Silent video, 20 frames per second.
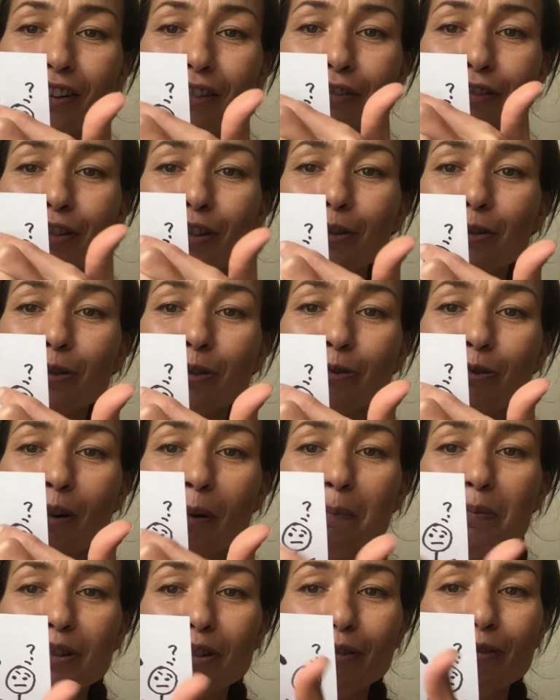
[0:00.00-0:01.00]
few
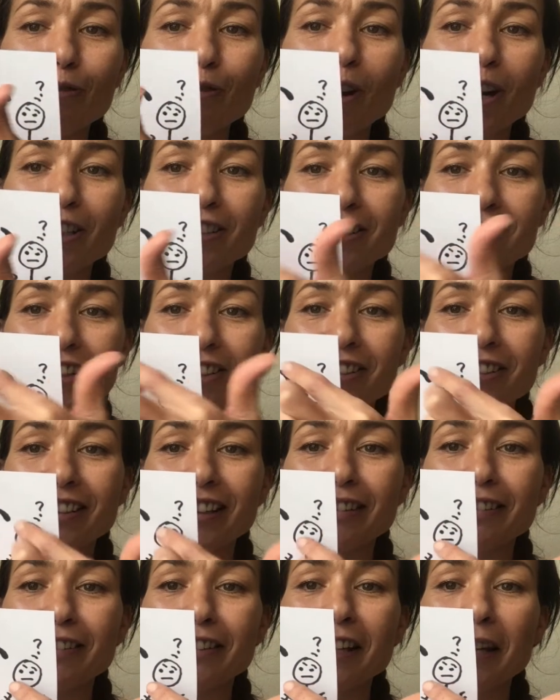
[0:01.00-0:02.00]
drops of water
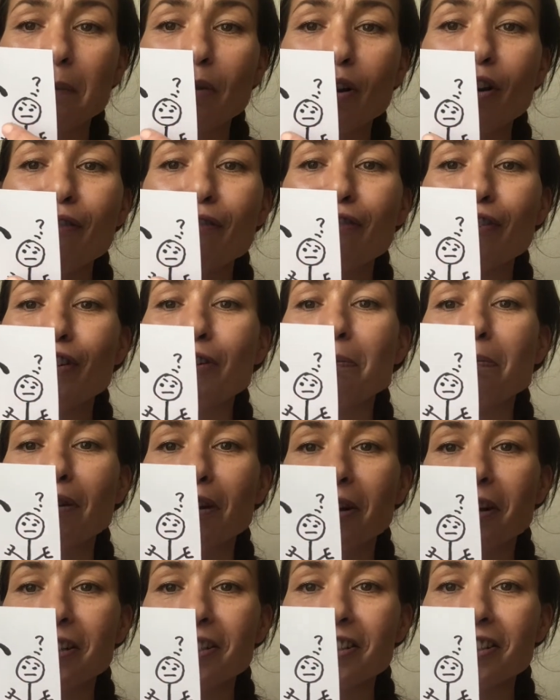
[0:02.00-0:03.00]
that came over the
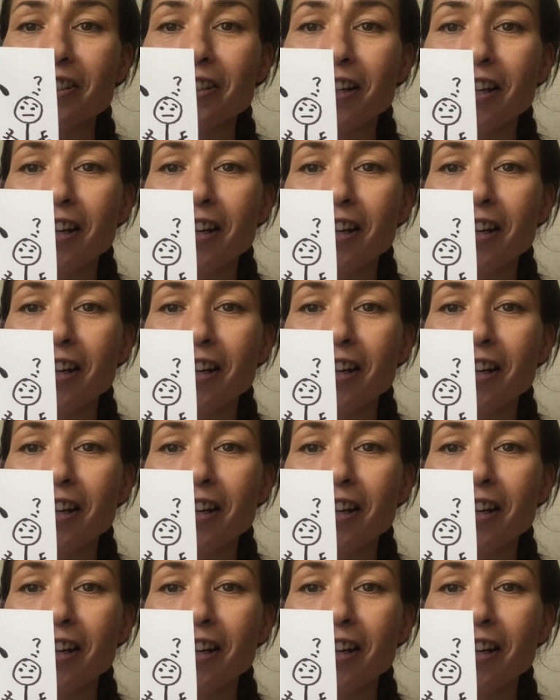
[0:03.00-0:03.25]
blocks.